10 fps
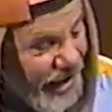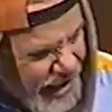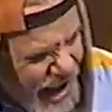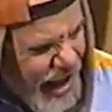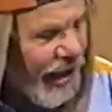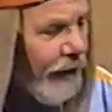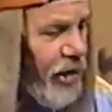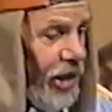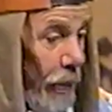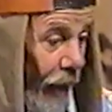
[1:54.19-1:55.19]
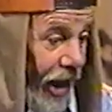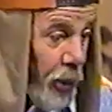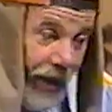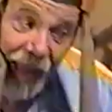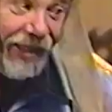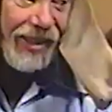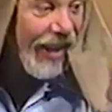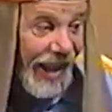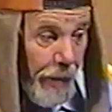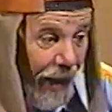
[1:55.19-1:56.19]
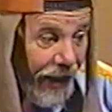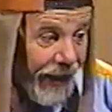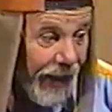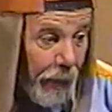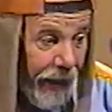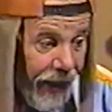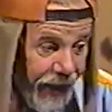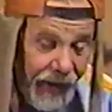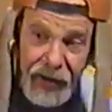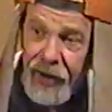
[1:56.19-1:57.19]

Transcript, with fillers: See the difference it makes when you think about it a little bit?